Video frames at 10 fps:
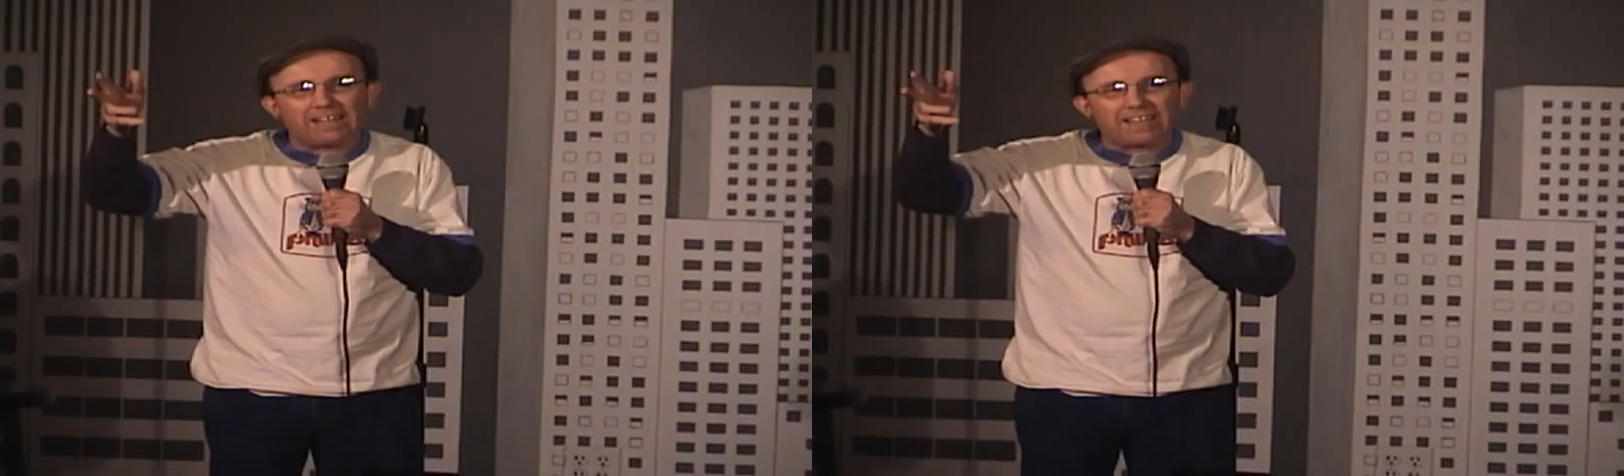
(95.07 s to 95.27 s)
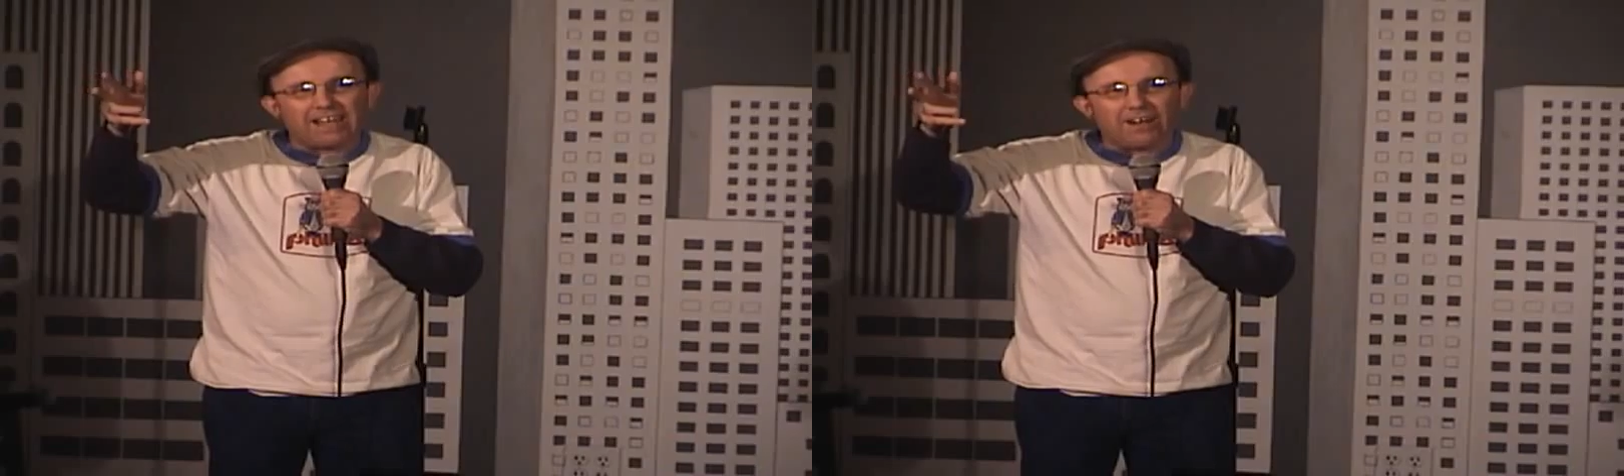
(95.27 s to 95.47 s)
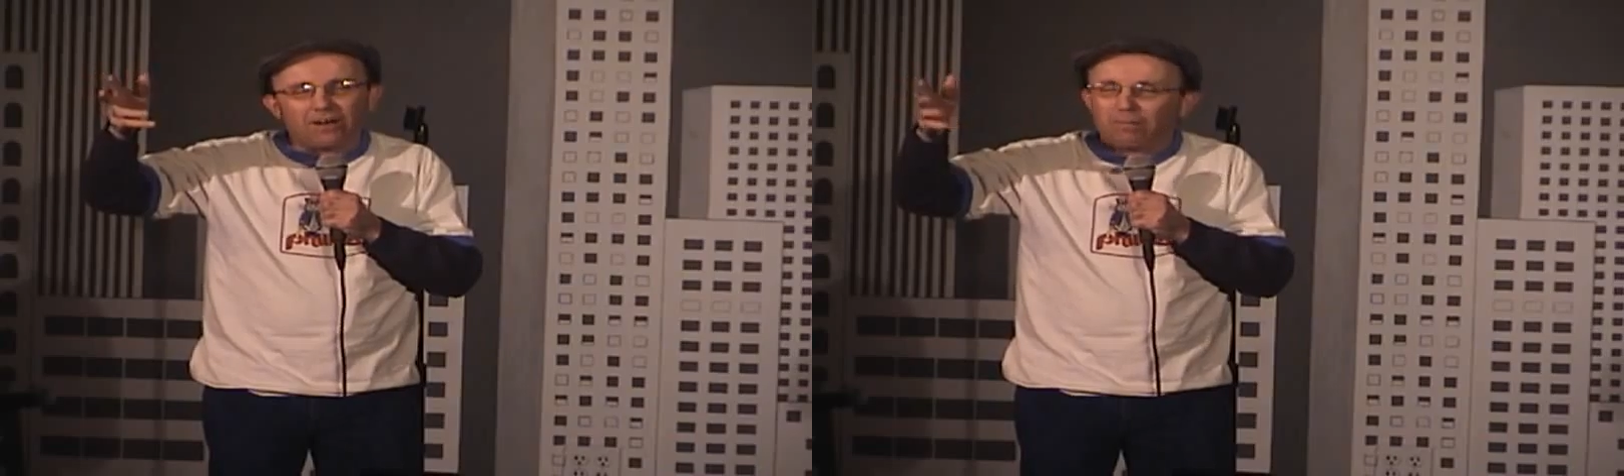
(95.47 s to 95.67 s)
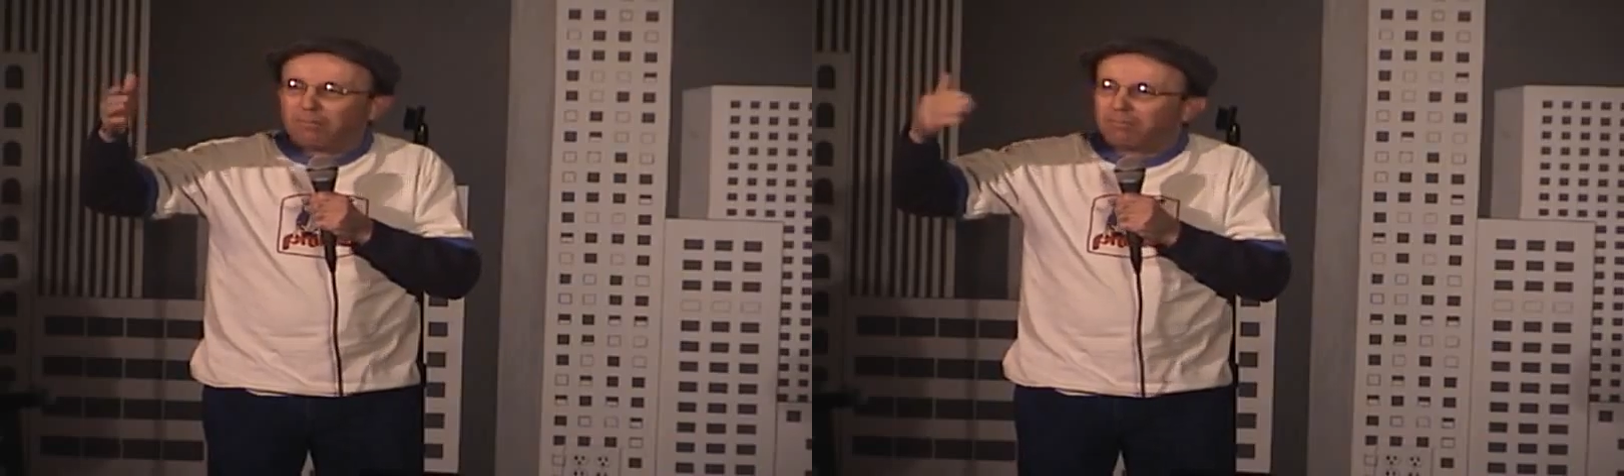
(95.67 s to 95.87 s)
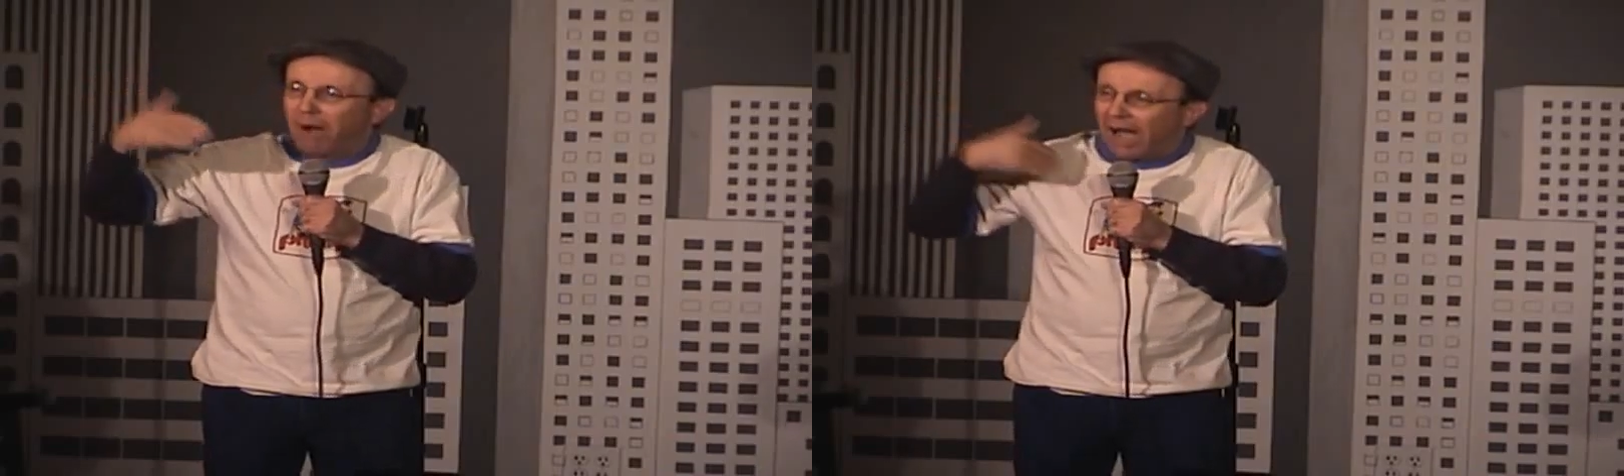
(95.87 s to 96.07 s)
out there
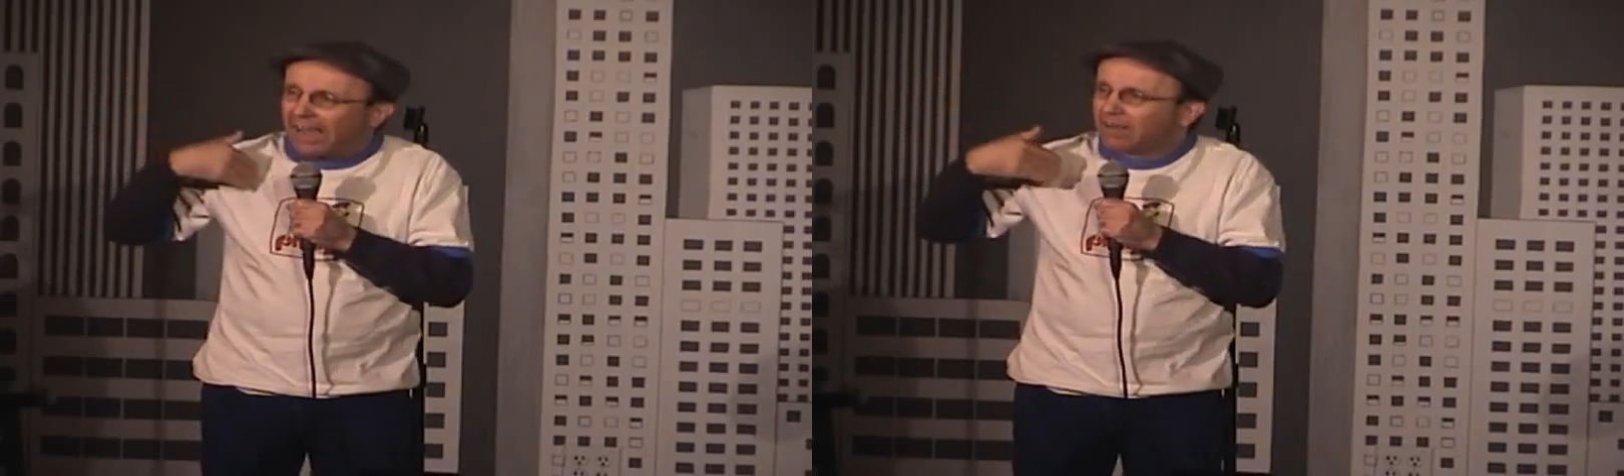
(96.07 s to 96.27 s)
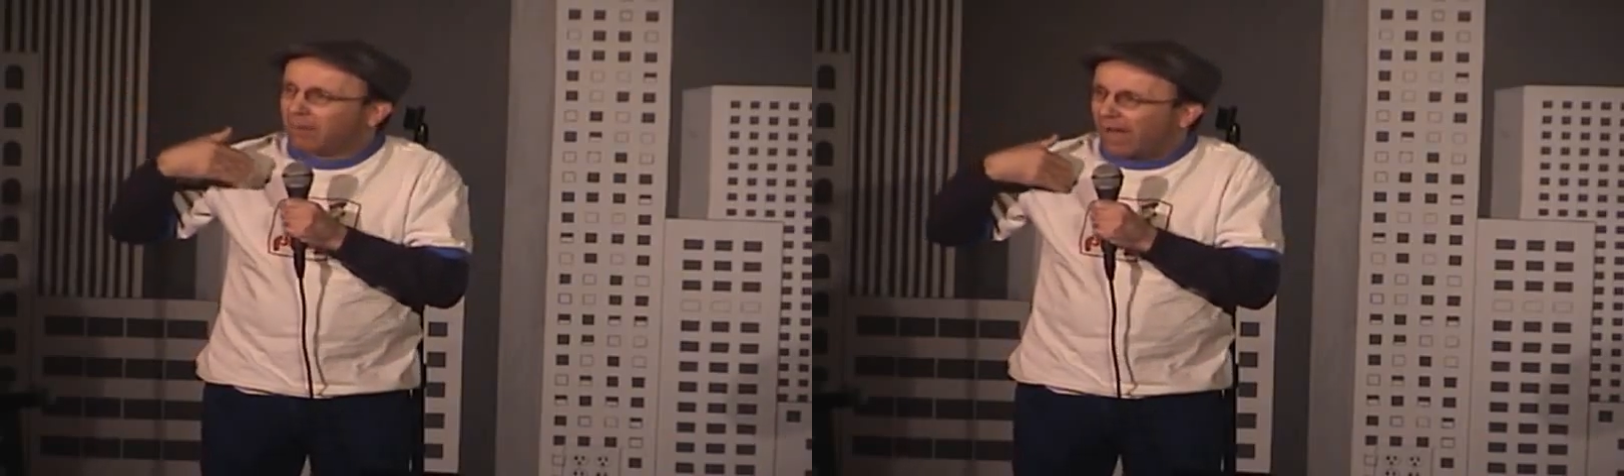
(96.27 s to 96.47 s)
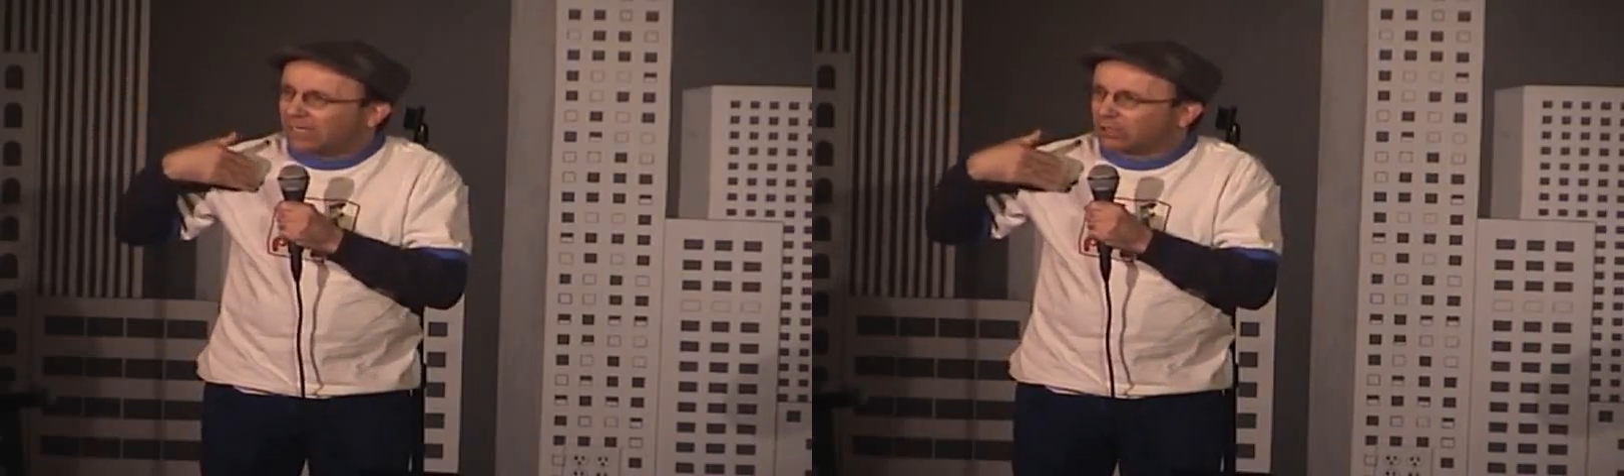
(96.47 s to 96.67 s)
buying my